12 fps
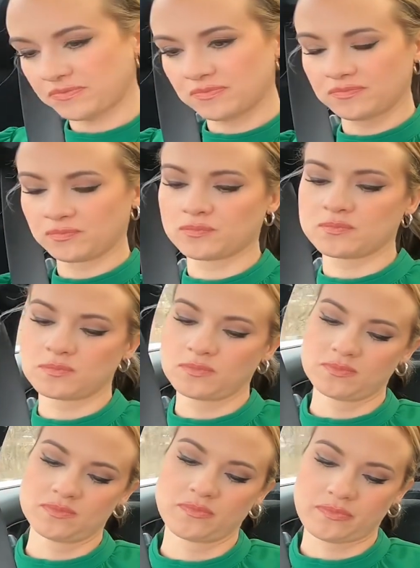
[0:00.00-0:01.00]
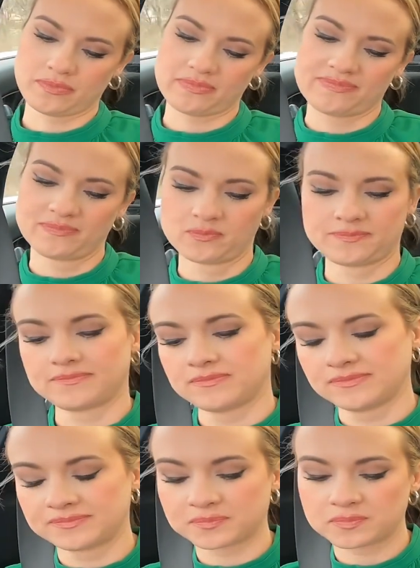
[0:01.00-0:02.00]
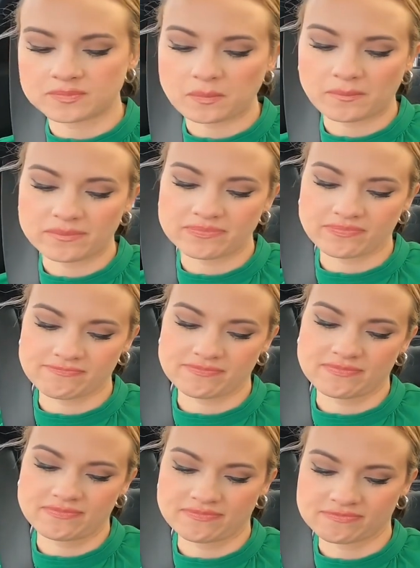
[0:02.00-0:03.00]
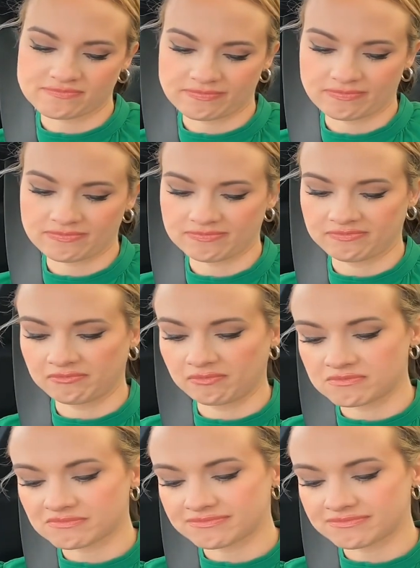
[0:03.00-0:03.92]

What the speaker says: This person isn't speaking.